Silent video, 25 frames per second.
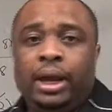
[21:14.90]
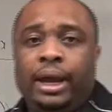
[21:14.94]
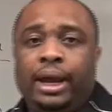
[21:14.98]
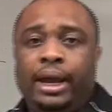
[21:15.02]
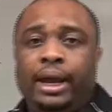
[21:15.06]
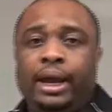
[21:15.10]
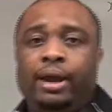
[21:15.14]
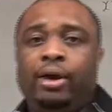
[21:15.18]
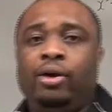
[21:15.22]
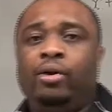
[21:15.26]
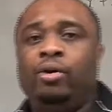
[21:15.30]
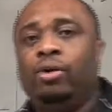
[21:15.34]

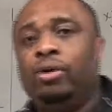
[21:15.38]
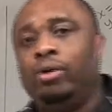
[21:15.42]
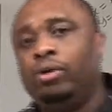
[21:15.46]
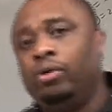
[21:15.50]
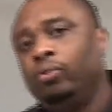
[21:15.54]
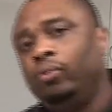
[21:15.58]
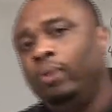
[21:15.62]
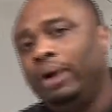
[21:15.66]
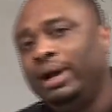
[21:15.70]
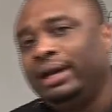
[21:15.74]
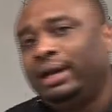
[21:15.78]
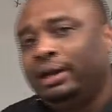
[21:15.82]

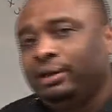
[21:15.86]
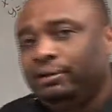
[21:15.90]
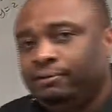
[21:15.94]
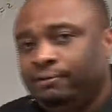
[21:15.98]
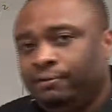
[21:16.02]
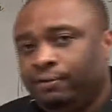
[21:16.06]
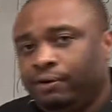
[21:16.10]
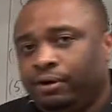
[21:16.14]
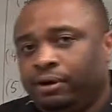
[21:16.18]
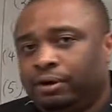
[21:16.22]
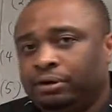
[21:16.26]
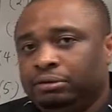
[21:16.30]
1
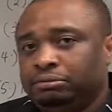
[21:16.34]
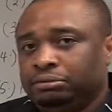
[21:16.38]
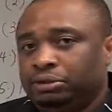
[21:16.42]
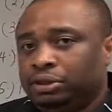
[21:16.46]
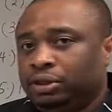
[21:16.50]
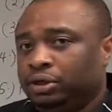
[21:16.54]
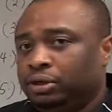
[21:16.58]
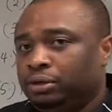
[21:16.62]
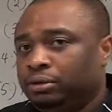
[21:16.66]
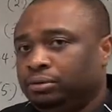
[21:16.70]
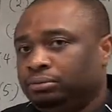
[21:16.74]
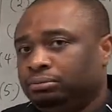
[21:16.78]
and 4,
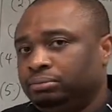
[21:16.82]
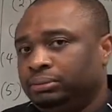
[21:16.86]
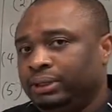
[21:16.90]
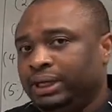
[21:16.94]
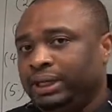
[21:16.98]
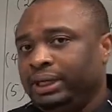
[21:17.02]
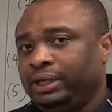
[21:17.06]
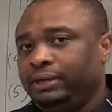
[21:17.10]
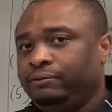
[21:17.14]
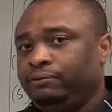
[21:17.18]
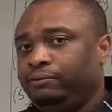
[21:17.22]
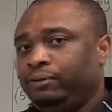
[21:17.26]
no.
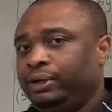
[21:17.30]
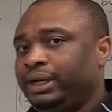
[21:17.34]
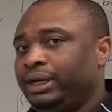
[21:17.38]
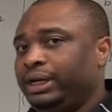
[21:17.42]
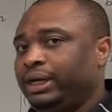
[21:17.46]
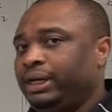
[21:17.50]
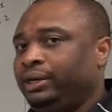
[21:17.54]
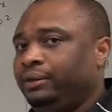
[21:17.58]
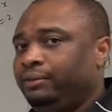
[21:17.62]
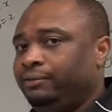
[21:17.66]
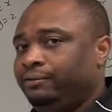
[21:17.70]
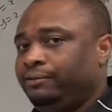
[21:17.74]
Negative 1,
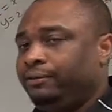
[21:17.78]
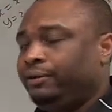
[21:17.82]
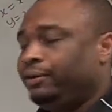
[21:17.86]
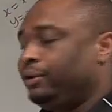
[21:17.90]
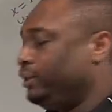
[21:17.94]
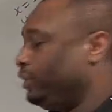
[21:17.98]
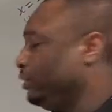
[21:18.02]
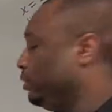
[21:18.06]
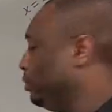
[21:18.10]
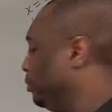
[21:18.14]
negative 4,